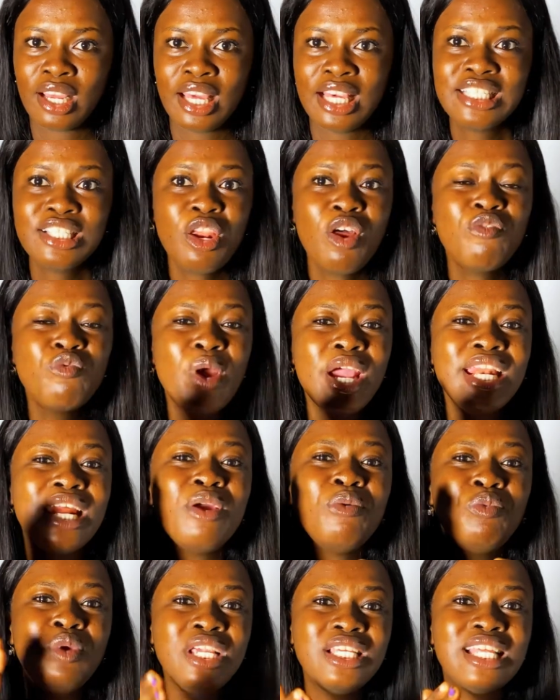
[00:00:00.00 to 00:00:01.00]
Instead of wearing
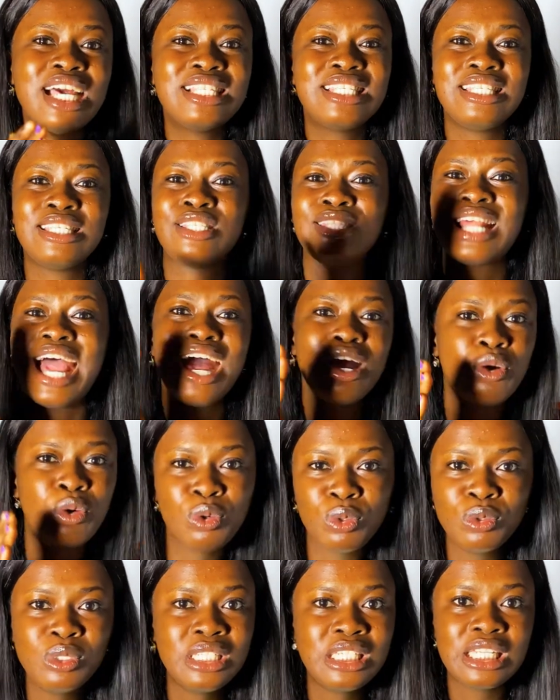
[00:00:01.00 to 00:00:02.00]
a wig that is
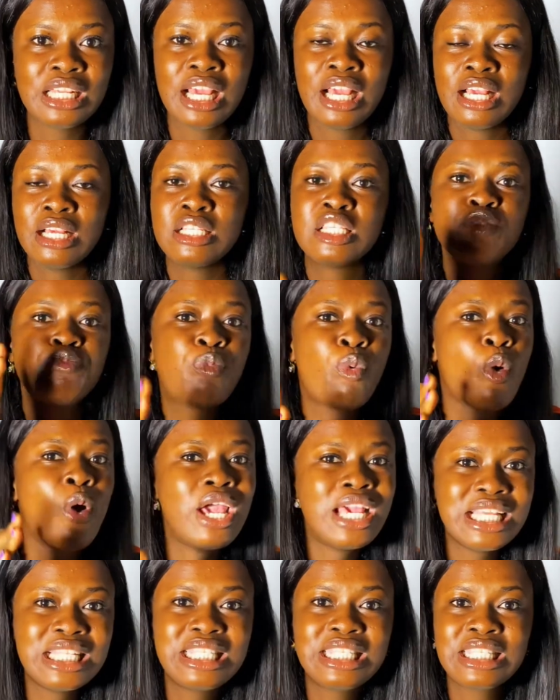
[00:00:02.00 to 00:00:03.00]
tangled,
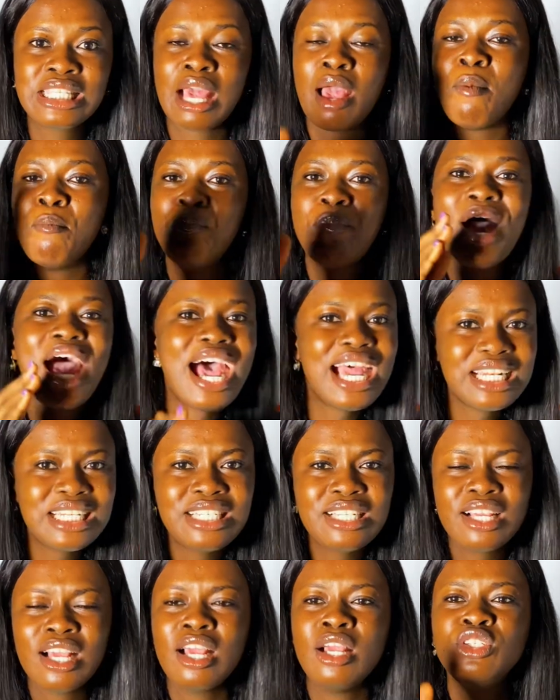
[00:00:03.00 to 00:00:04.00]
spoiled, bad,
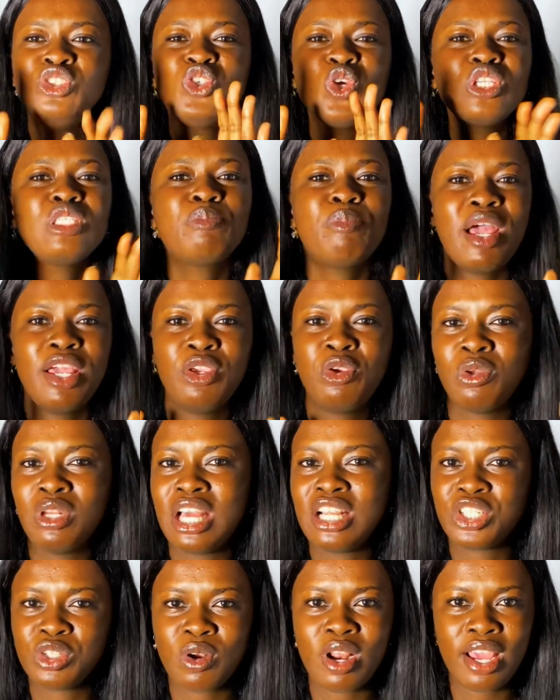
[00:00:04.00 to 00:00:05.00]
just pack your
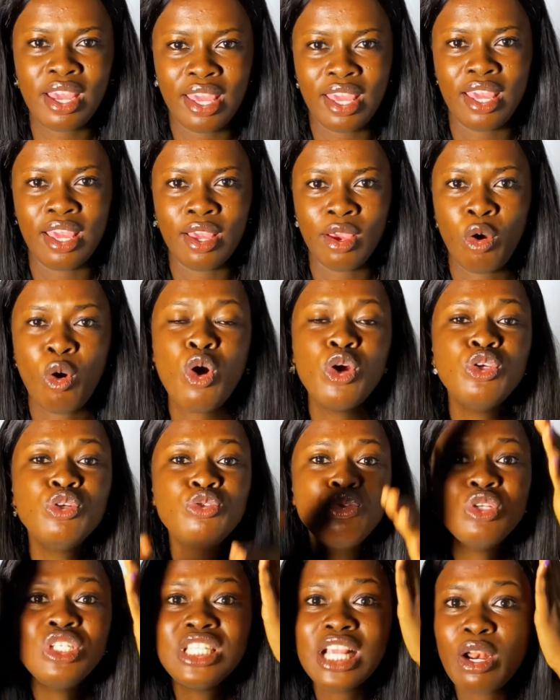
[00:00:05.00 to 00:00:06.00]
natural hair. Or
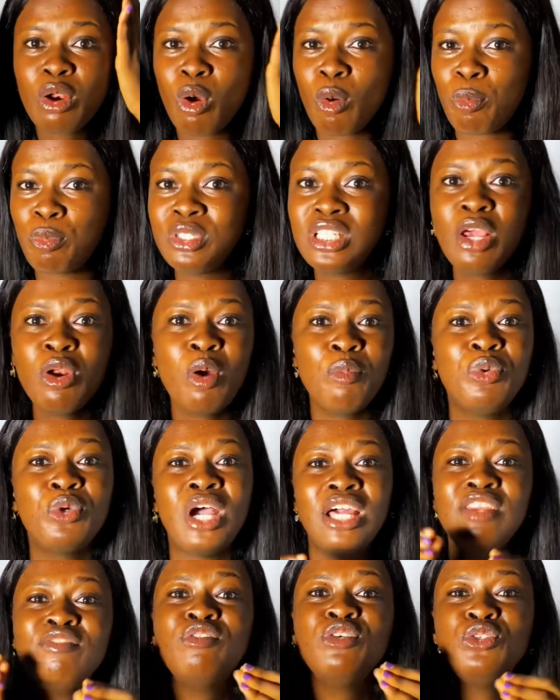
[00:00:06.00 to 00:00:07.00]
you do gel up. Gel up, you
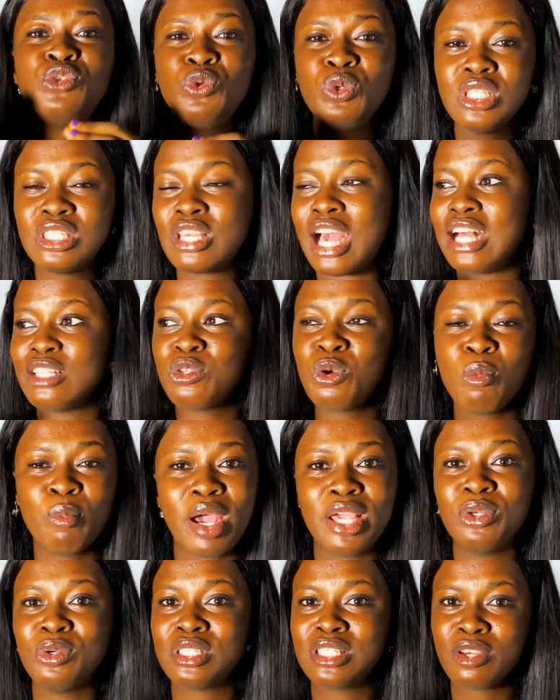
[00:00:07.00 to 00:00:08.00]
can even do it at home
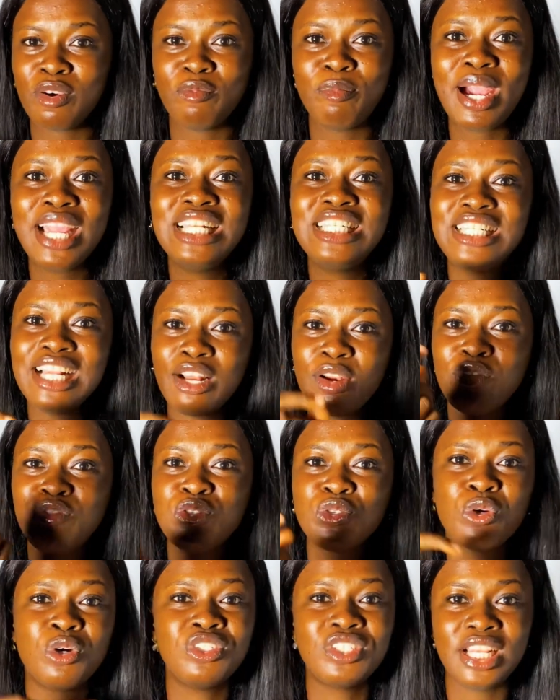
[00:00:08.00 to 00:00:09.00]
by yourself. Buy gel of
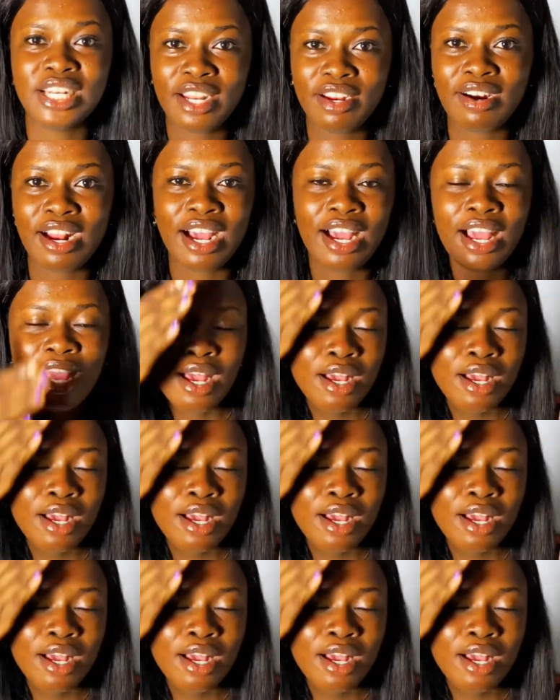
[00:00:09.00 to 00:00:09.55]
200 naira.